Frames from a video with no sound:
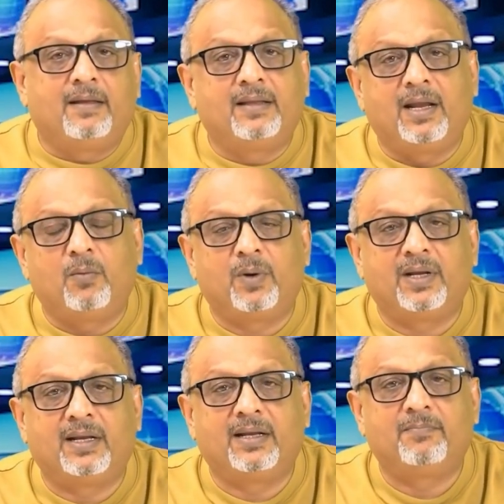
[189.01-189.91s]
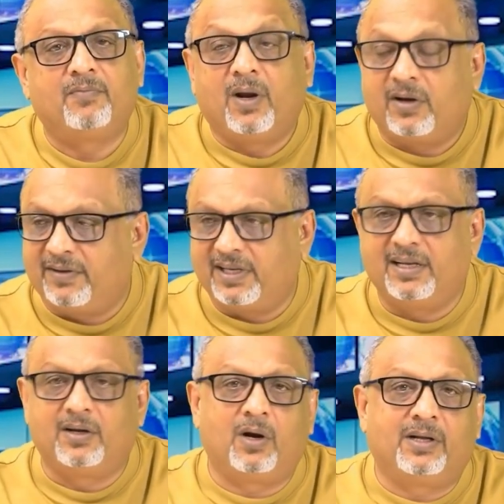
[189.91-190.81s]
They were involved
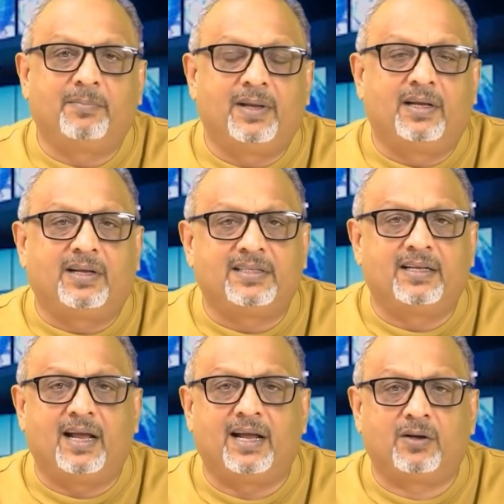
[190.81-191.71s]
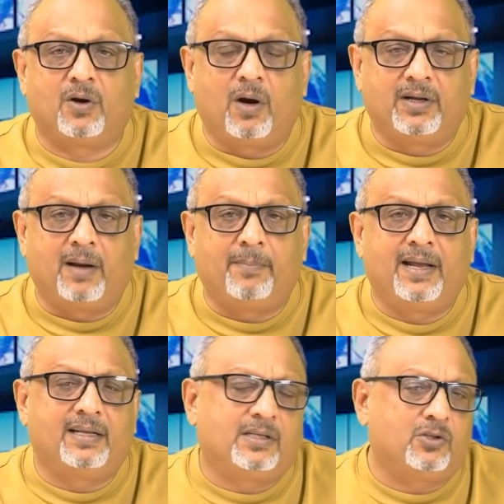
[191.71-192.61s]
in hospitals and caught up
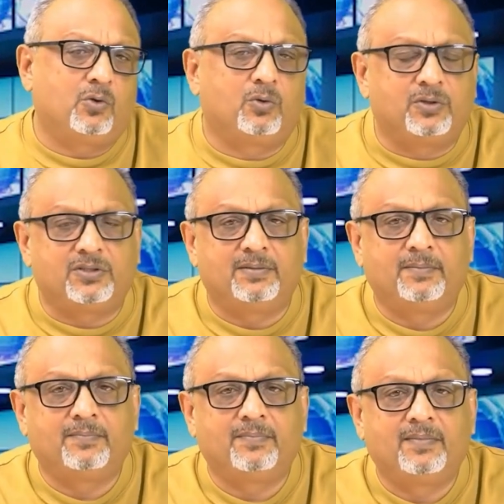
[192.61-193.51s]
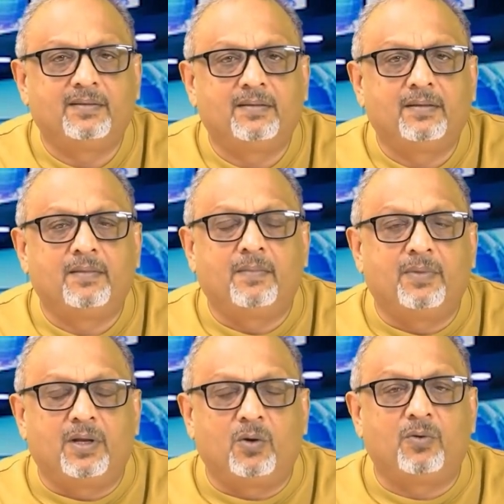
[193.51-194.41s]
in schools.
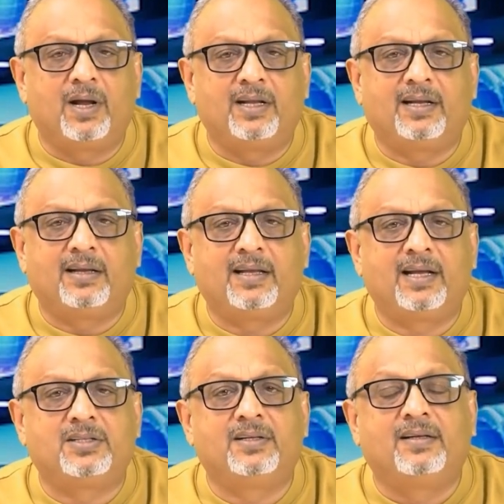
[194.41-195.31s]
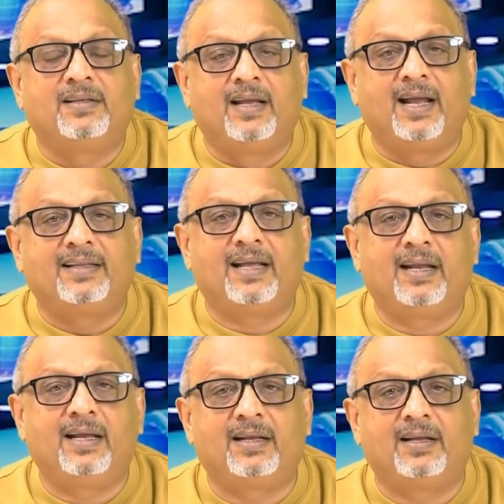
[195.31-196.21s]
The United Nations, as
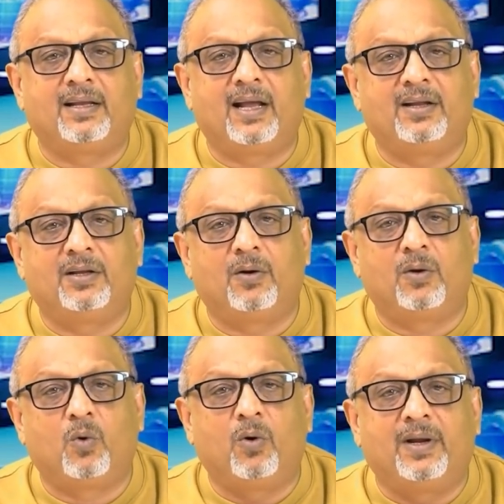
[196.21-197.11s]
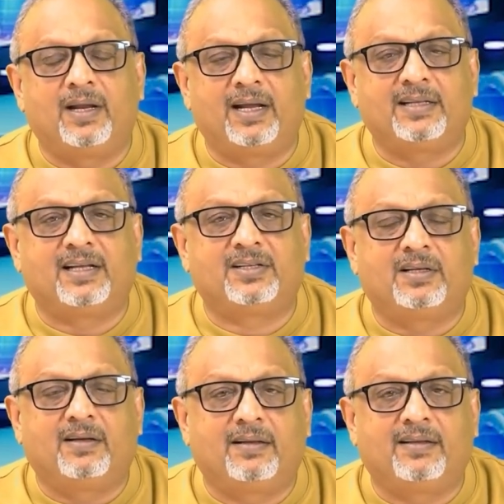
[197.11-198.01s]
an international
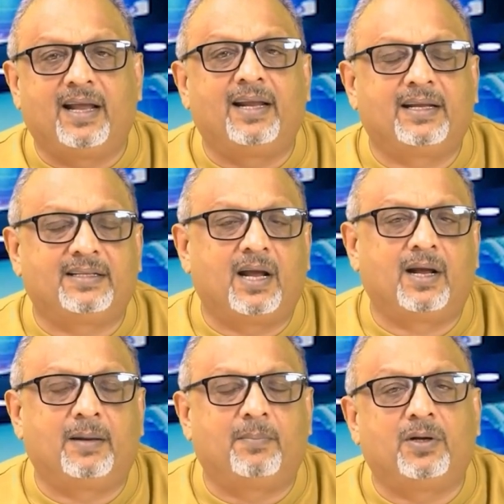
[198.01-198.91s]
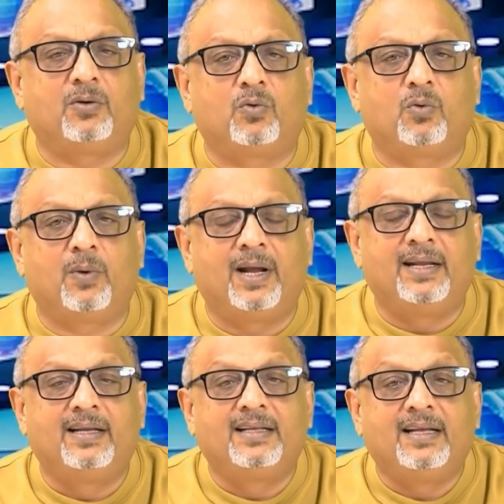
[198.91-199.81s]
organization that is unable to do
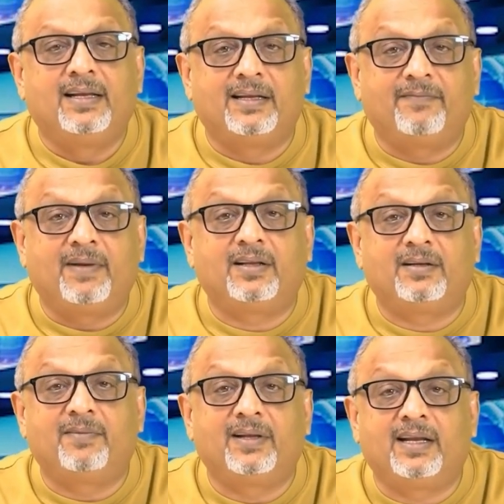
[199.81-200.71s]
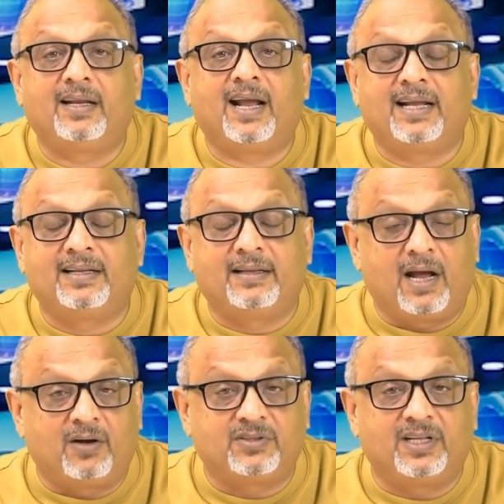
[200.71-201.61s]
anything effectively, has
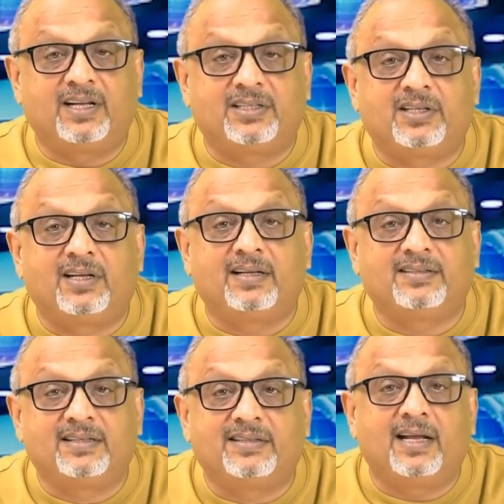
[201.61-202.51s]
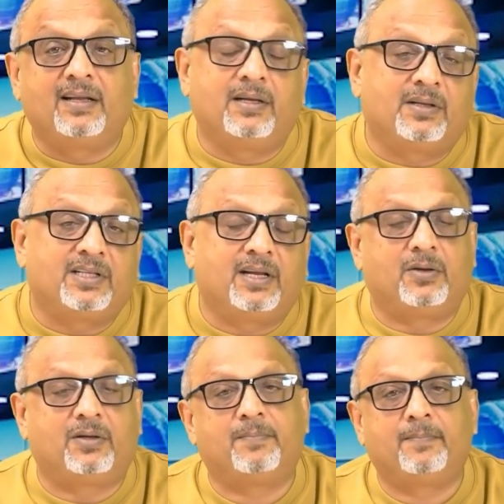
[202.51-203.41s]
now changed its Secretary
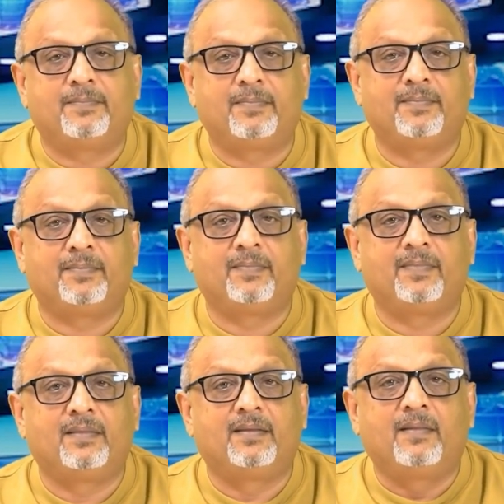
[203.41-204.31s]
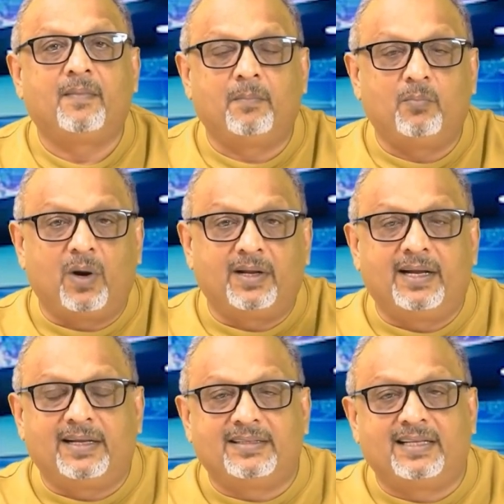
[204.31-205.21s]
General. What
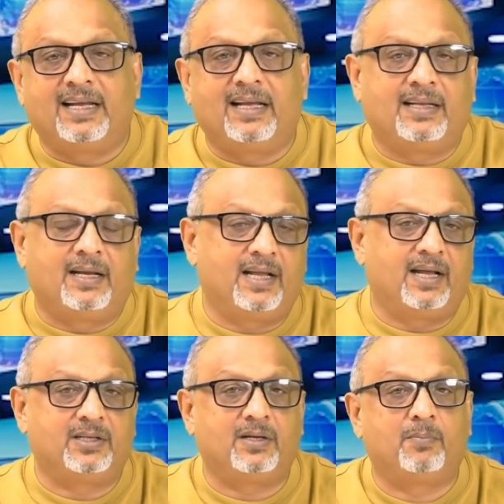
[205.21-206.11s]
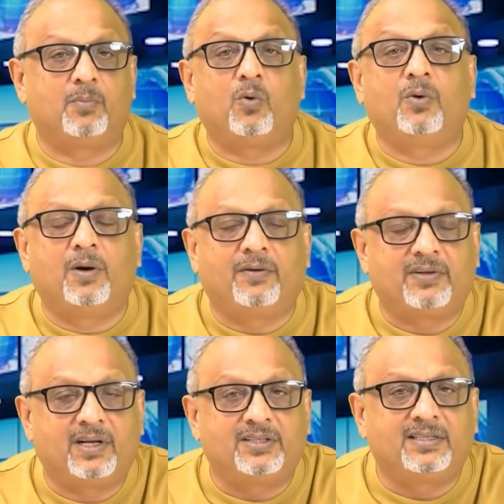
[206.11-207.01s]
is the International Board of
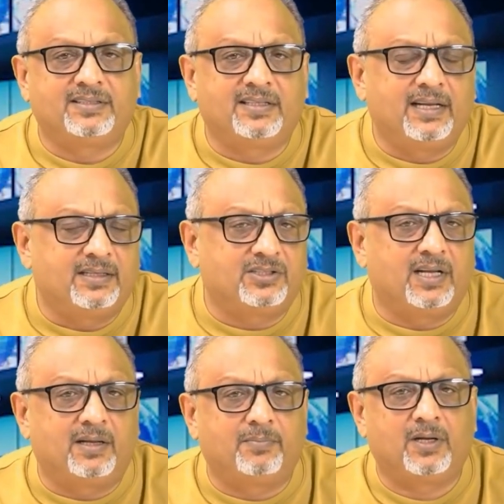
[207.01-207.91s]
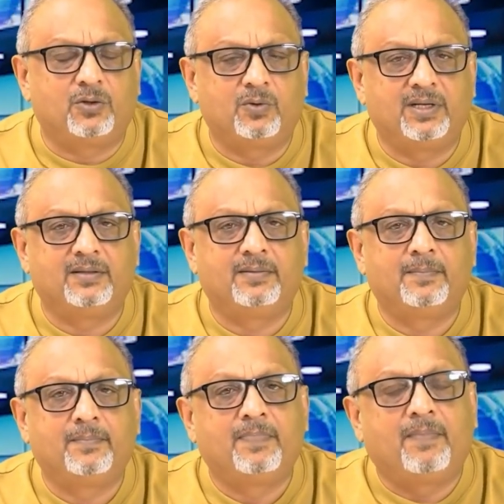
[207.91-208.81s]
Justice in Geneva doing?
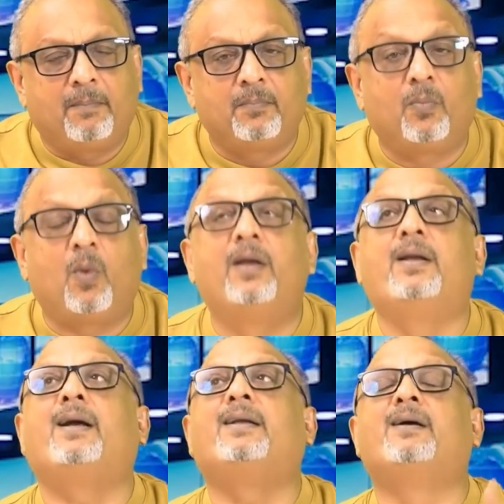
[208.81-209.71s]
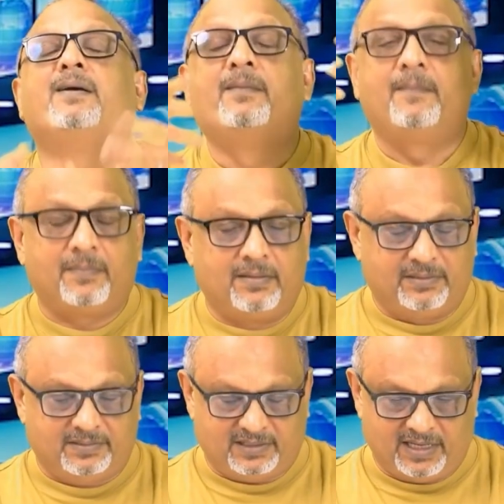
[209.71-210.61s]
What is it?
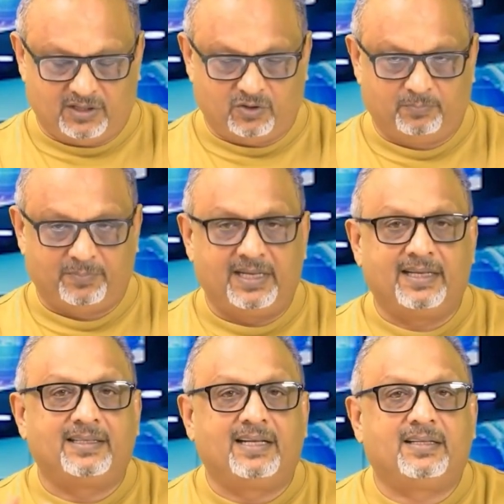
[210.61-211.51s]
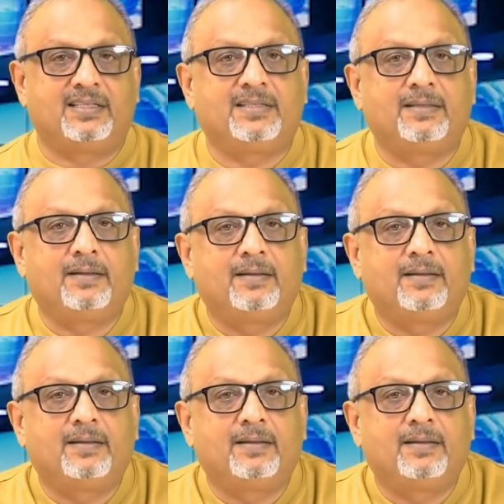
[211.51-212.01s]
They do many things.